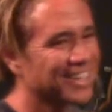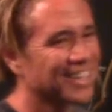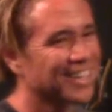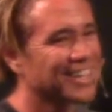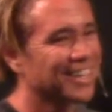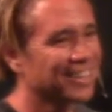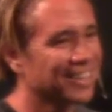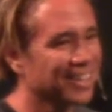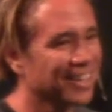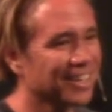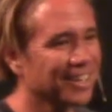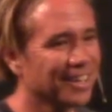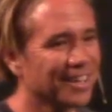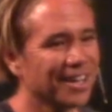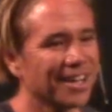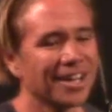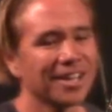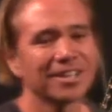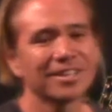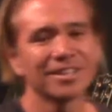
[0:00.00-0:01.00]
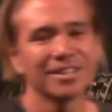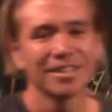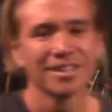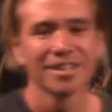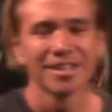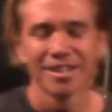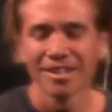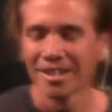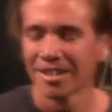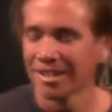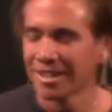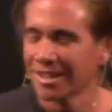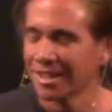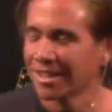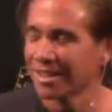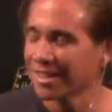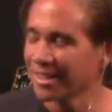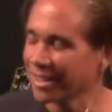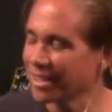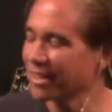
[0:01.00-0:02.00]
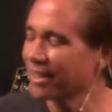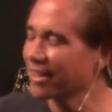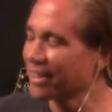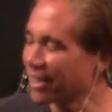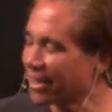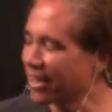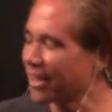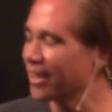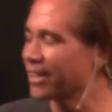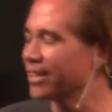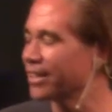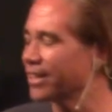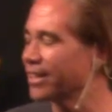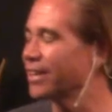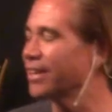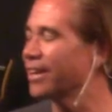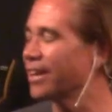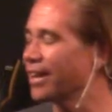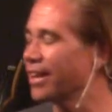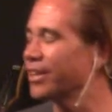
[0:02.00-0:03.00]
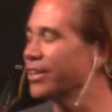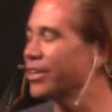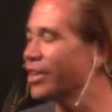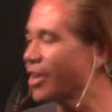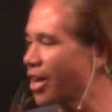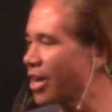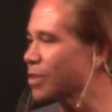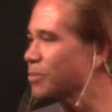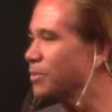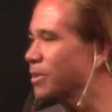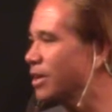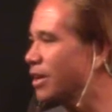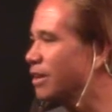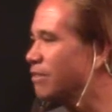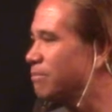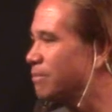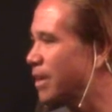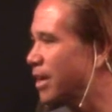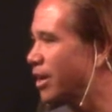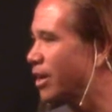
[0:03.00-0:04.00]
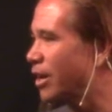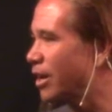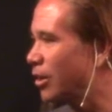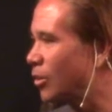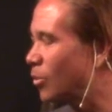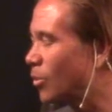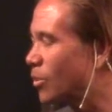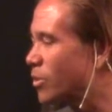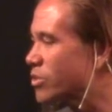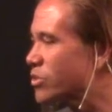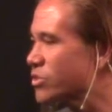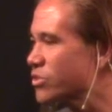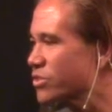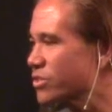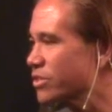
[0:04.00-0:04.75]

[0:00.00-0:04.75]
And thank God, thank God, God knocked me off my high horse.